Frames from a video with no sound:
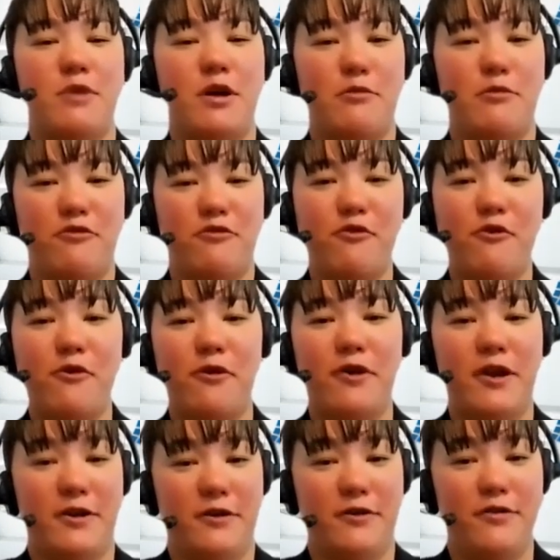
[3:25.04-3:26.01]
about
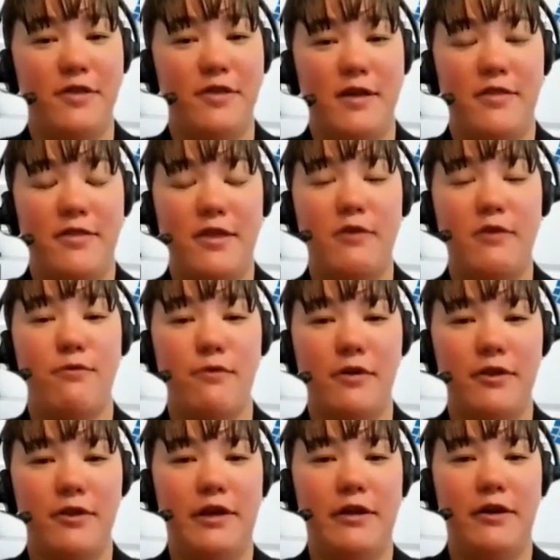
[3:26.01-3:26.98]
before, they
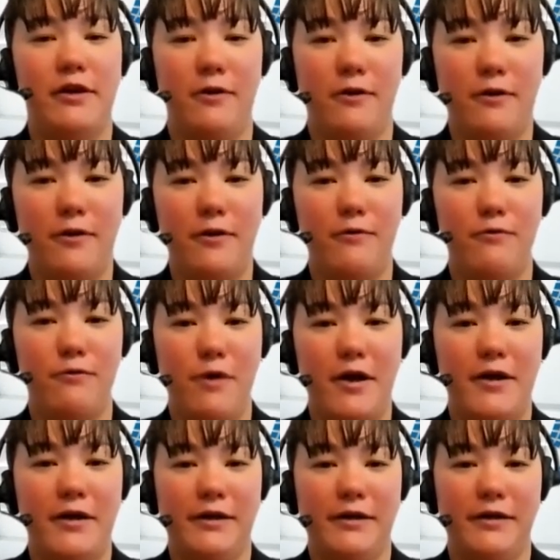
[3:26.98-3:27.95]
really are
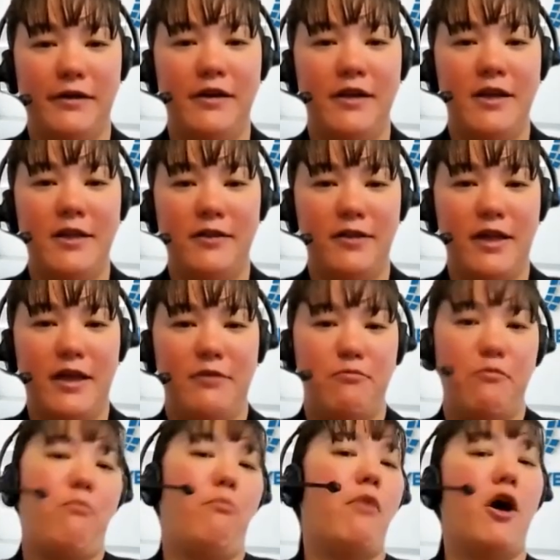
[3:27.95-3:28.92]
run like
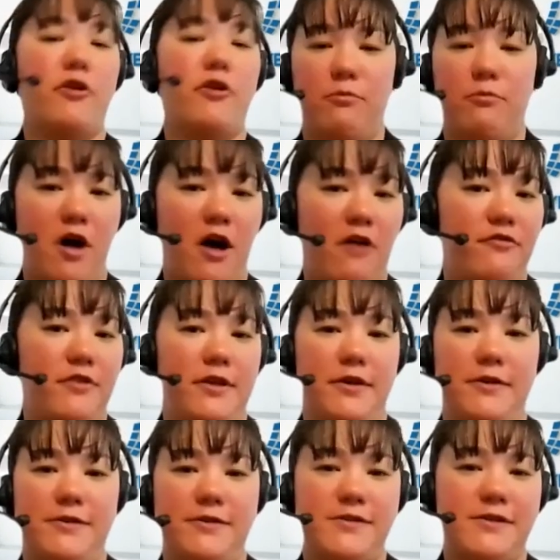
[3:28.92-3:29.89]
modern
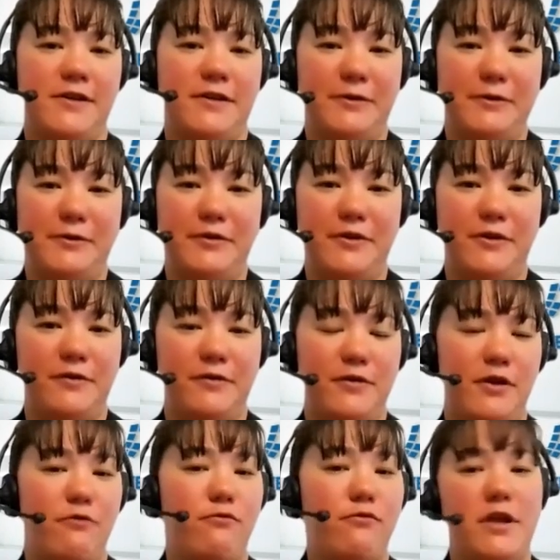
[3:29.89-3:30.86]
mafias.
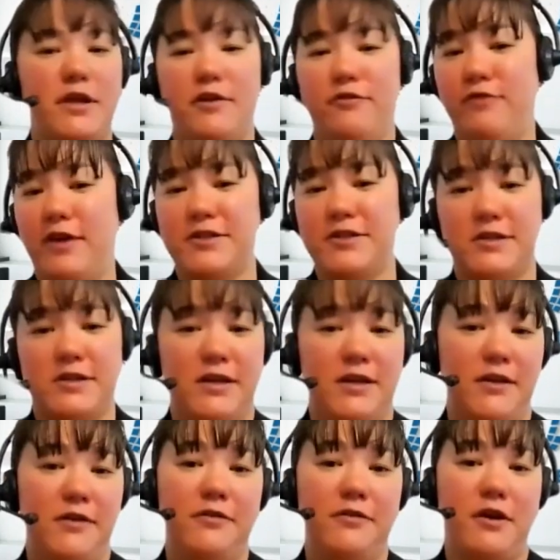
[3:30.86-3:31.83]
They're
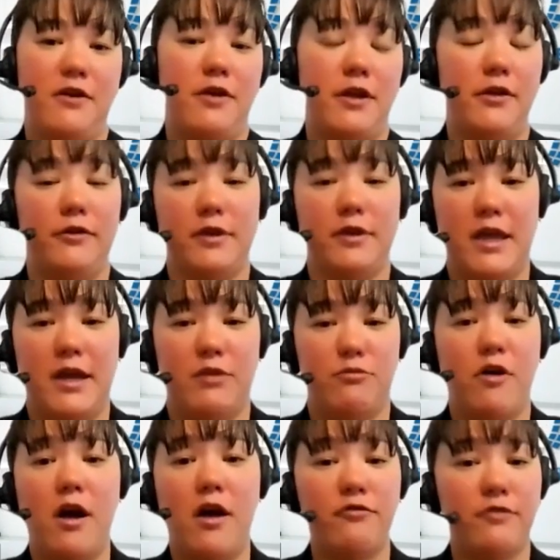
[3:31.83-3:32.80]
reinvesting their
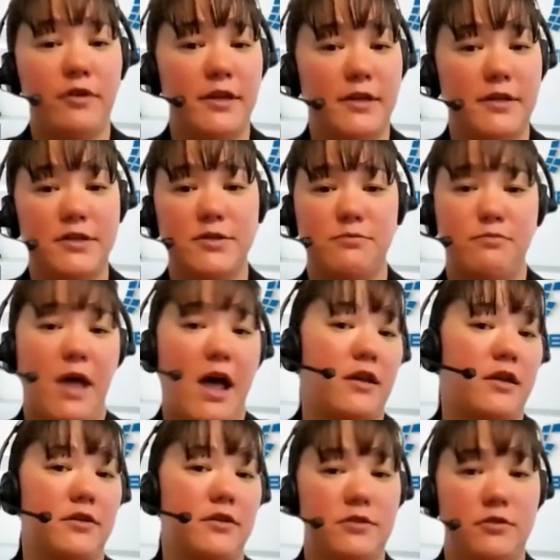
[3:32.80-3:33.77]
ill-gained profits
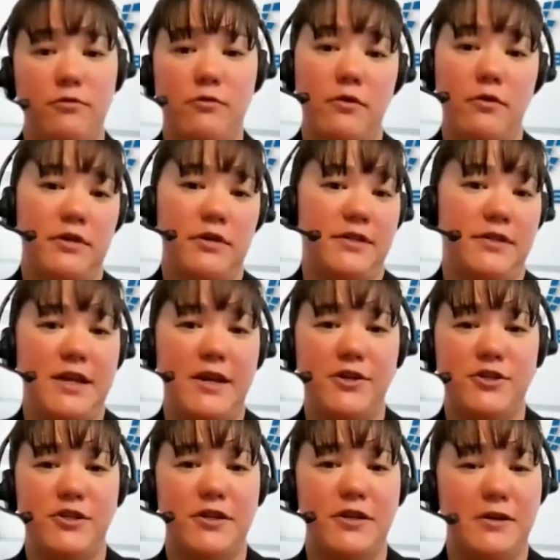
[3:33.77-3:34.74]
back into the
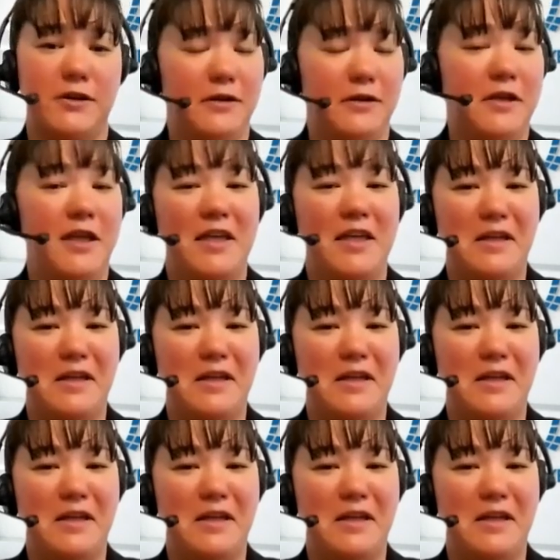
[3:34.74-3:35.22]
organization.